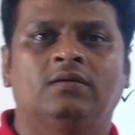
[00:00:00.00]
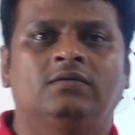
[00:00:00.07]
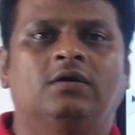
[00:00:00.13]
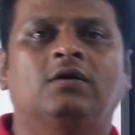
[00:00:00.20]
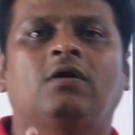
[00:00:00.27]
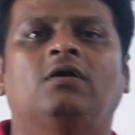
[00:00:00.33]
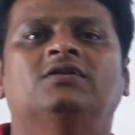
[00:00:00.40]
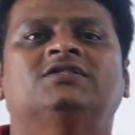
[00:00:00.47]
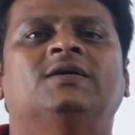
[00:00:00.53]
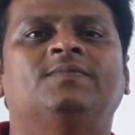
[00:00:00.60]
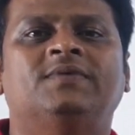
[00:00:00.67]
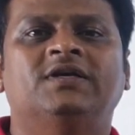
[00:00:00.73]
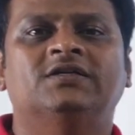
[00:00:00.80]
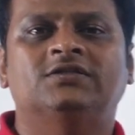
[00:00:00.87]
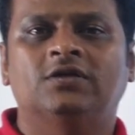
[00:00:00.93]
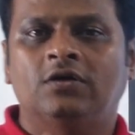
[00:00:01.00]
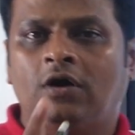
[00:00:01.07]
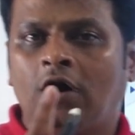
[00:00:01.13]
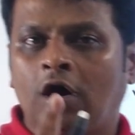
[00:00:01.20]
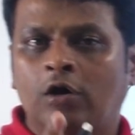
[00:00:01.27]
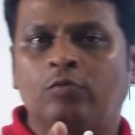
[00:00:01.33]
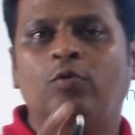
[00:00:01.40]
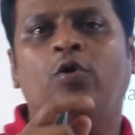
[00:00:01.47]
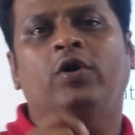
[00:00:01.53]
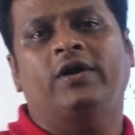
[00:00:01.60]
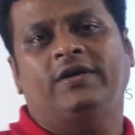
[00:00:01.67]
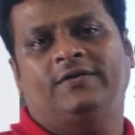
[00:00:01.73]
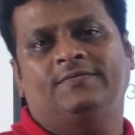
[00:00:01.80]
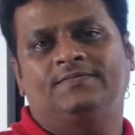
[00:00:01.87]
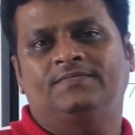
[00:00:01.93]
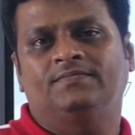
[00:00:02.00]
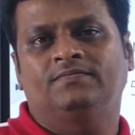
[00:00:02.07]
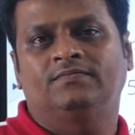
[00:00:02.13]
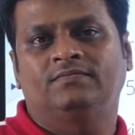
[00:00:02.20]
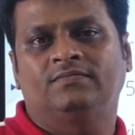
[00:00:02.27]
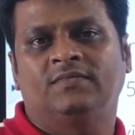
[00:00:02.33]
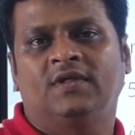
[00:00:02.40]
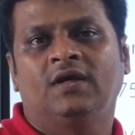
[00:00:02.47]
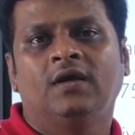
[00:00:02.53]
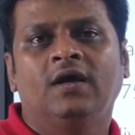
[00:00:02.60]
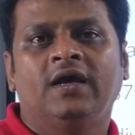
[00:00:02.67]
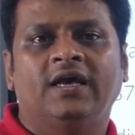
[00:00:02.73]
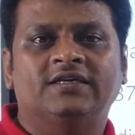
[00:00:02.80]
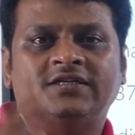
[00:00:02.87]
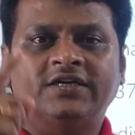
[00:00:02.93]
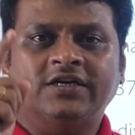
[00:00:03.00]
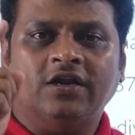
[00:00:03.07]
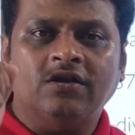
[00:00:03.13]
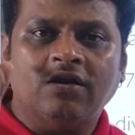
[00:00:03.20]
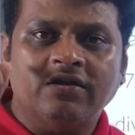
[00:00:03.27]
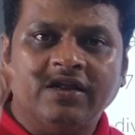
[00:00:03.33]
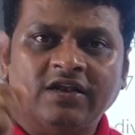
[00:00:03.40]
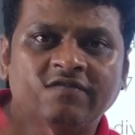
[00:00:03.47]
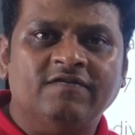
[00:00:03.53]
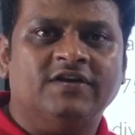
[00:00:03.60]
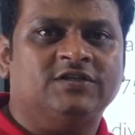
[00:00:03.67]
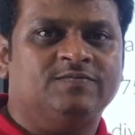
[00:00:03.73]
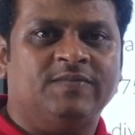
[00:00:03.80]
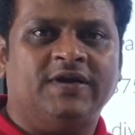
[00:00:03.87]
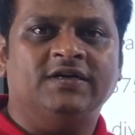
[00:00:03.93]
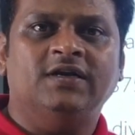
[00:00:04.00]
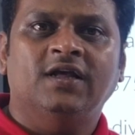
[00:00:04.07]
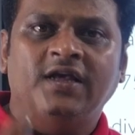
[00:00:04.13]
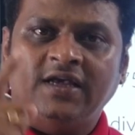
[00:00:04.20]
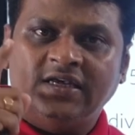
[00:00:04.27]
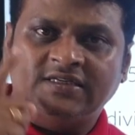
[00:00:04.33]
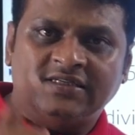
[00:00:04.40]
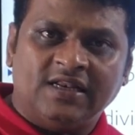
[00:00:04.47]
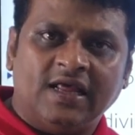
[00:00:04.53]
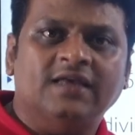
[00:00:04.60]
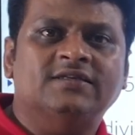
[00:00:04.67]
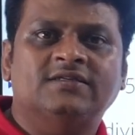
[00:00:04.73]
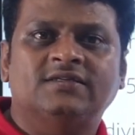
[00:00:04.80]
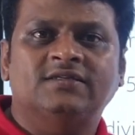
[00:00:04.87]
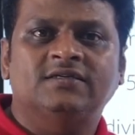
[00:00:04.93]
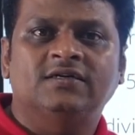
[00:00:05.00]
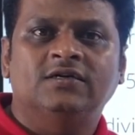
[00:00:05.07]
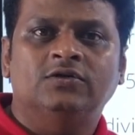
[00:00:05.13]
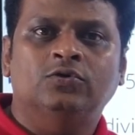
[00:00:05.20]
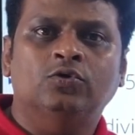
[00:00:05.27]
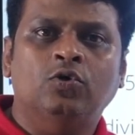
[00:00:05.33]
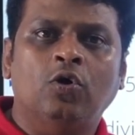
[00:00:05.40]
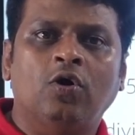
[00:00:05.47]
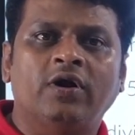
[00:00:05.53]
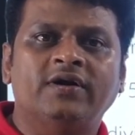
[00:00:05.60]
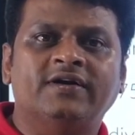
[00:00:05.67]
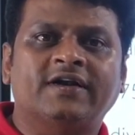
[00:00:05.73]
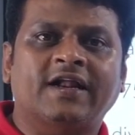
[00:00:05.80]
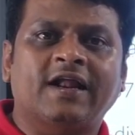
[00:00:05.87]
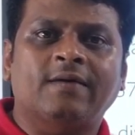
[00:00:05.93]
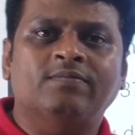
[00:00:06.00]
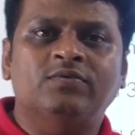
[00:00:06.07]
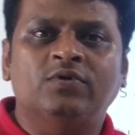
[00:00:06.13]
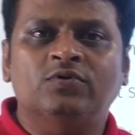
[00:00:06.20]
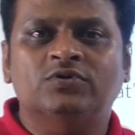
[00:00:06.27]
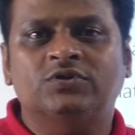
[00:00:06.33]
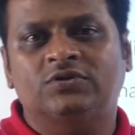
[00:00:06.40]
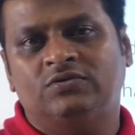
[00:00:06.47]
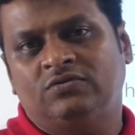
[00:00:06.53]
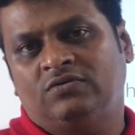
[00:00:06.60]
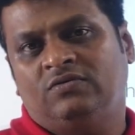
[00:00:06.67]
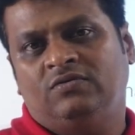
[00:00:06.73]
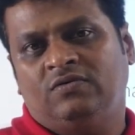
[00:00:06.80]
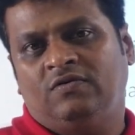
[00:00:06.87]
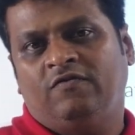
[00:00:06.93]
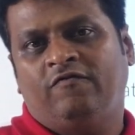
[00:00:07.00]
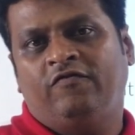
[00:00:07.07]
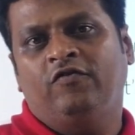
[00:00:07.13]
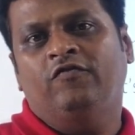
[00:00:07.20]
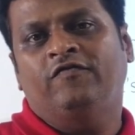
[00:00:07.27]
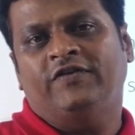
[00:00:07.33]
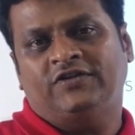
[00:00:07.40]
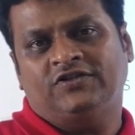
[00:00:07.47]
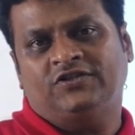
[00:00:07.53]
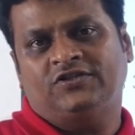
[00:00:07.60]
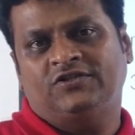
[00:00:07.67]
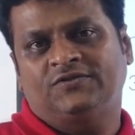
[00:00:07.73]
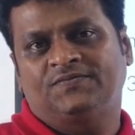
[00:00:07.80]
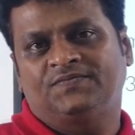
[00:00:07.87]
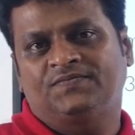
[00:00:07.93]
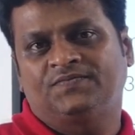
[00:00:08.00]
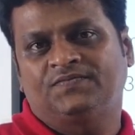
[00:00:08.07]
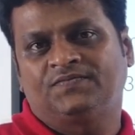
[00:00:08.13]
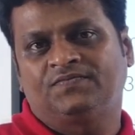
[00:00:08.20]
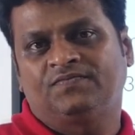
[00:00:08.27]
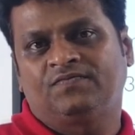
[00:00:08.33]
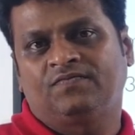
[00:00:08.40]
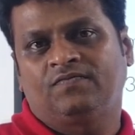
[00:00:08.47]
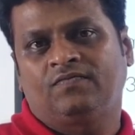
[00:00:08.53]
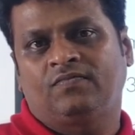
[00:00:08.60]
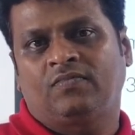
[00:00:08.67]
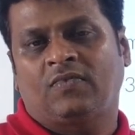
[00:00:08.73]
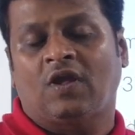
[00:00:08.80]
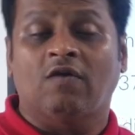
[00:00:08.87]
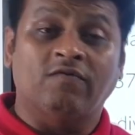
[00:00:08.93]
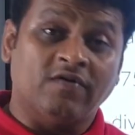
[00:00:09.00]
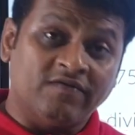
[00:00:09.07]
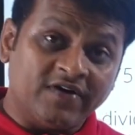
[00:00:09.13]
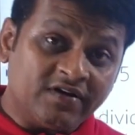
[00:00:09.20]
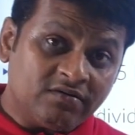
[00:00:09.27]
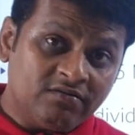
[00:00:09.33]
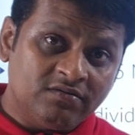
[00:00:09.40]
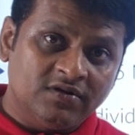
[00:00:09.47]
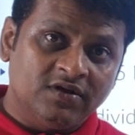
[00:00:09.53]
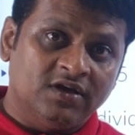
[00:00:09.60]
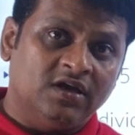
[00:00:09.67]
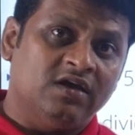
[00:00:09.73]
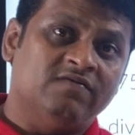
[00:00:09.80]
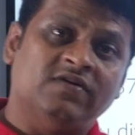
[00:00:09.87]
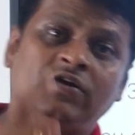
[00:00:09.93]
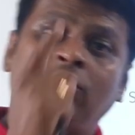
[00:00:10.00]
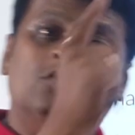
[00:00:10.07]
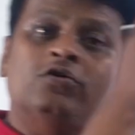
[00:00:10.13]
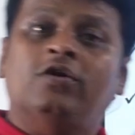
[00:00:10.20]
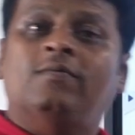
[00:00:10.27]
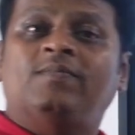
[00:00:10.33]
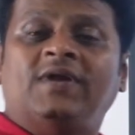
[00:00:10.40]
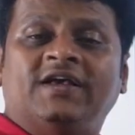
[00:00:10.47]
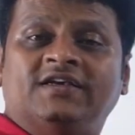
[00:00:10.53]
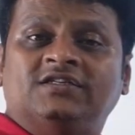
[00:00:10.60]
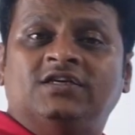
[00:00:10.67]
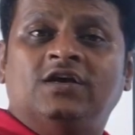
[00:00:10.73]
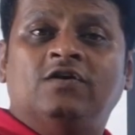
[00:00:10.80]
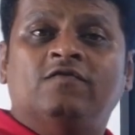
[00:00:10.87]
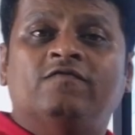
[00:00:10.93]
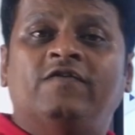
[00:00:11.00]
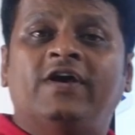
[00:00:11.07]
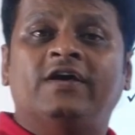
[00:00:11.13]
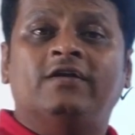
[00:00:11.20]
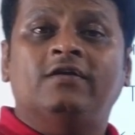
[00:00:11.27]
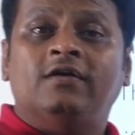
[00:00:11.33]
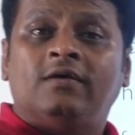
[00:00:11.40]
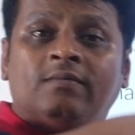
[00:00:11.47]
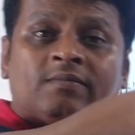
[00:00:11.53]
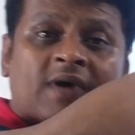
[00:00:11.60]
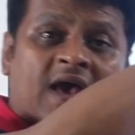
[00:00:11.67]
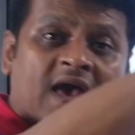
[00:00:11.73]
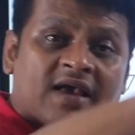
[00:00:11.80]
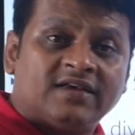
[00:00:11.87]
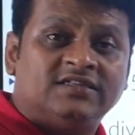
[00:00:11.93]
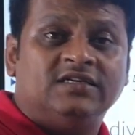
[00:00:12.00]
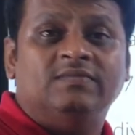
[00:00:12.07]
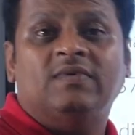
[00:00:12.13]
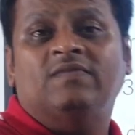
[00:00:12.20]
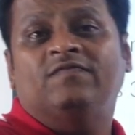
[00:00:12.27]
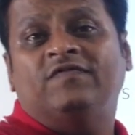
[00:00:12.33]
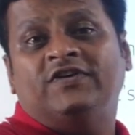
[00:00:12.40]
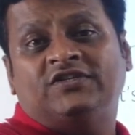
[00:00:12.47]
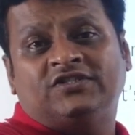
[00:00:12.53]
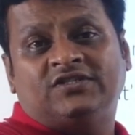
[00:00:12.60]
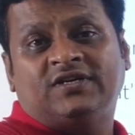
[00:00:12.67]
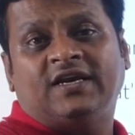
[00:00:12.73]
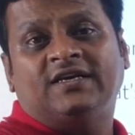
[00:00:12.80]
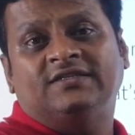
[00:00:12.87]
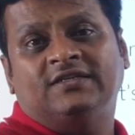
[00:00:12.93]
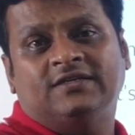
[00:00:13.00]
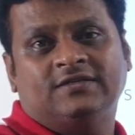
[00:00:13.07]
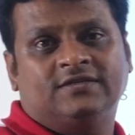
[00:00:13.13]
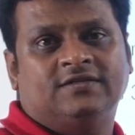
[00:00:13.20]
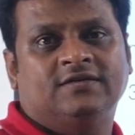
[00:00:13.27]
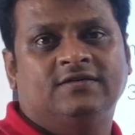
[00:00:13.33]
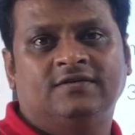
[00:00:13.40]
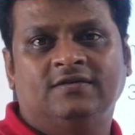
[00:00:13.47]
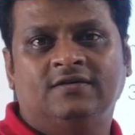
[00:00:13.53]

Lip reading: The concept is ROI. His return on investment is less to go and trap those few fish. However, he will go to a place where maximum fish exist.